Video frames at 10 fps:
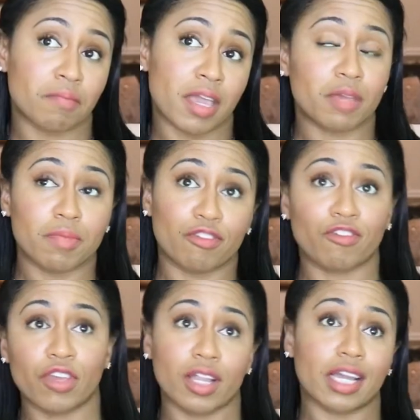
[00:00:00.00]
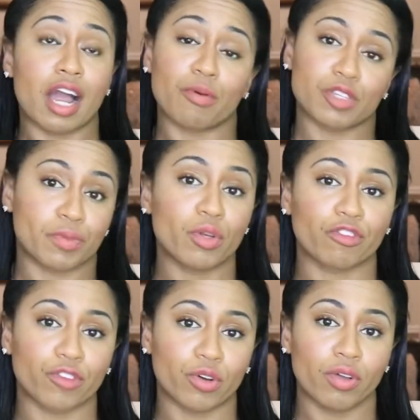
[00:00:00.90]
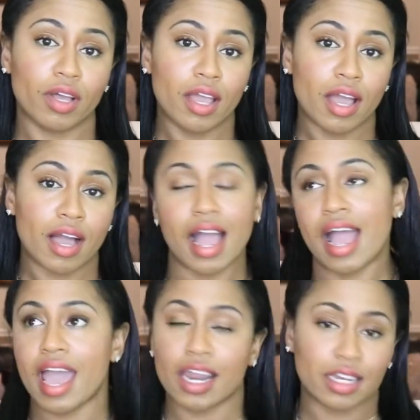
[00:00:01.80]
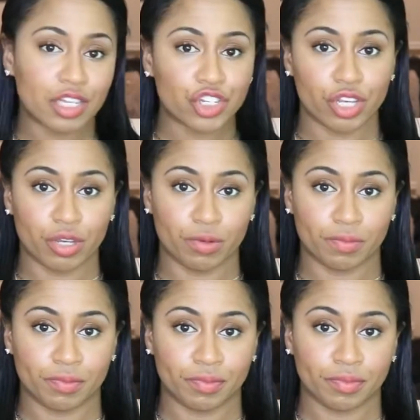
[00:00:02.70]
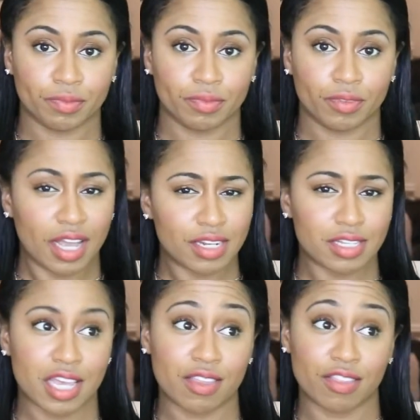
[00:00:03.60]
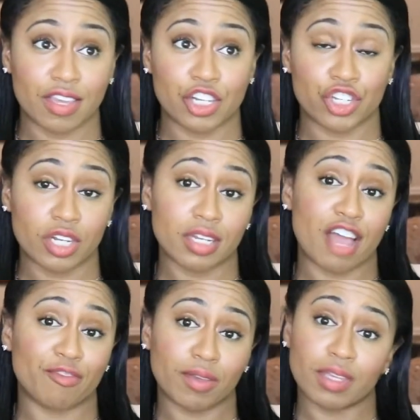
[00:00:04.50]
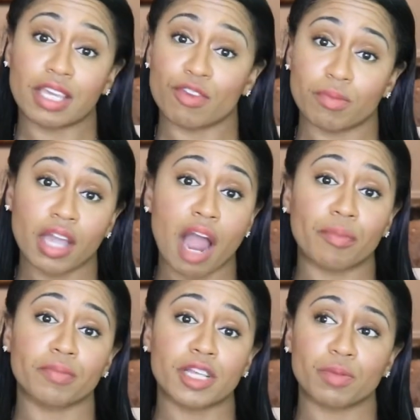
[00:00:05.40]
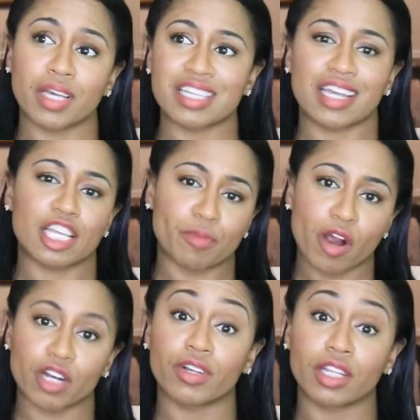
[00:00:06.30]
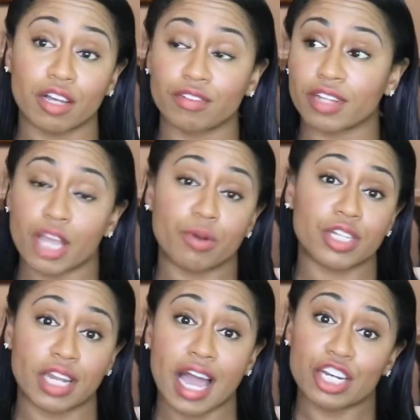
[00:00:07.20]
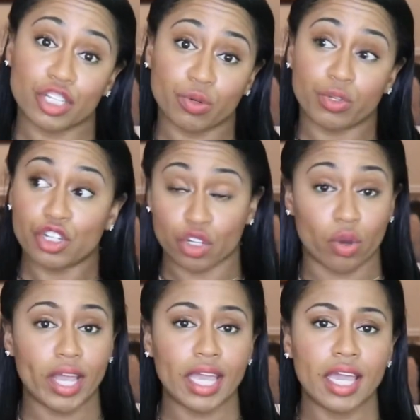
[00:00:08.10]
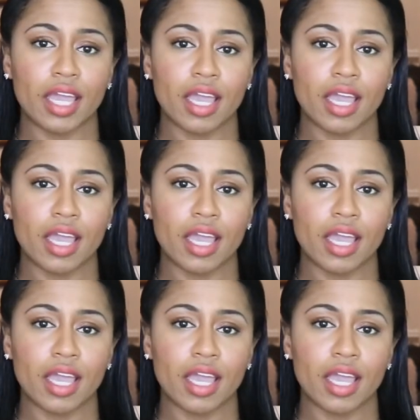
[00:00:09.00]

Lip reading: make me feel like I was beautiful, I had an issue. Not to say that they shouldn't have been giving me compliments, because that is part of a love language that I do enjoy,